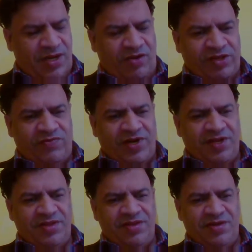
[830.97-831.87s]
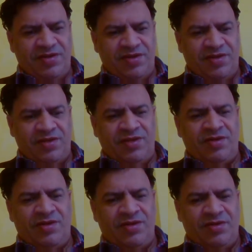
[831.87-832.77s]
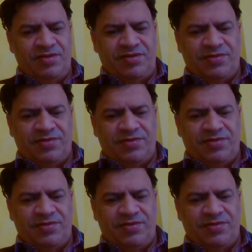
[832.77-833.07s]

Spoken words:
Now as far as the